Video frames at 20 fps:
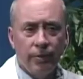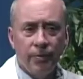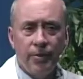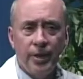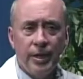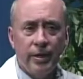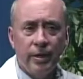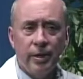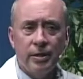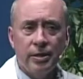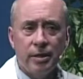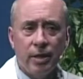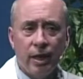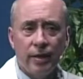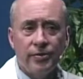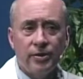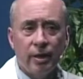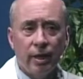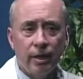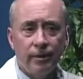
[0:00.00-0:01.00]
big thing is
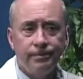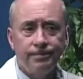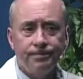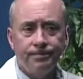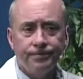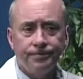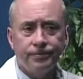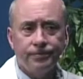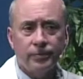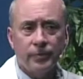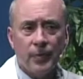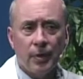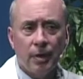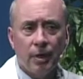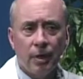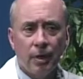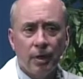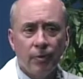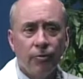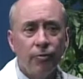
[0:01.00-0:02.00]
lifestyle.
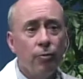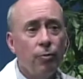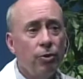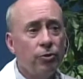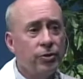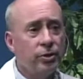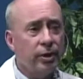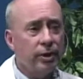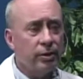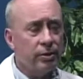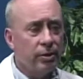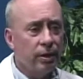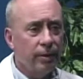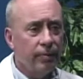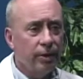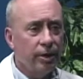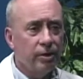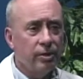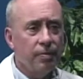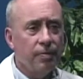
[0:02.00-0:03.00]
For most things. I
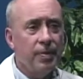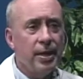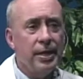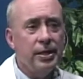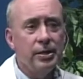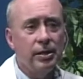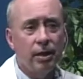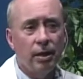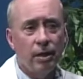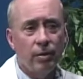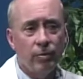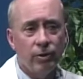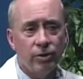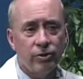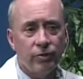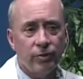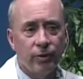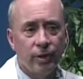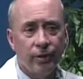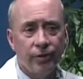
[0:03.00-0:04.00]
mean, it's amazing how much
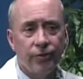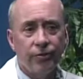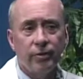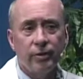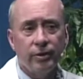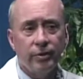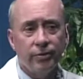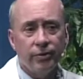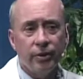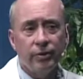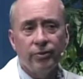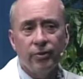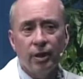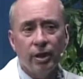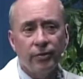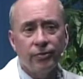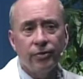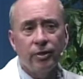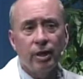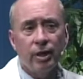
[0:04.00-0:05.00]
of medicine is
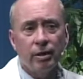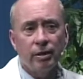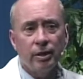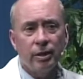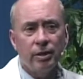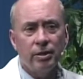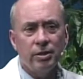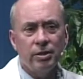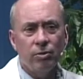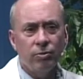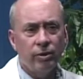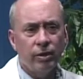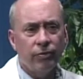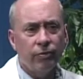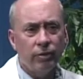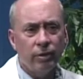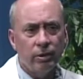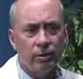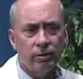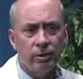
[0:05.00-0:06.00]
lifestyle, and it's so
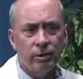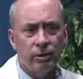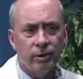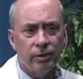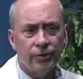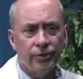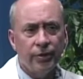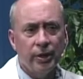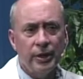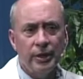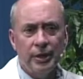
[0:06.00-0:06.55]
difficult in this.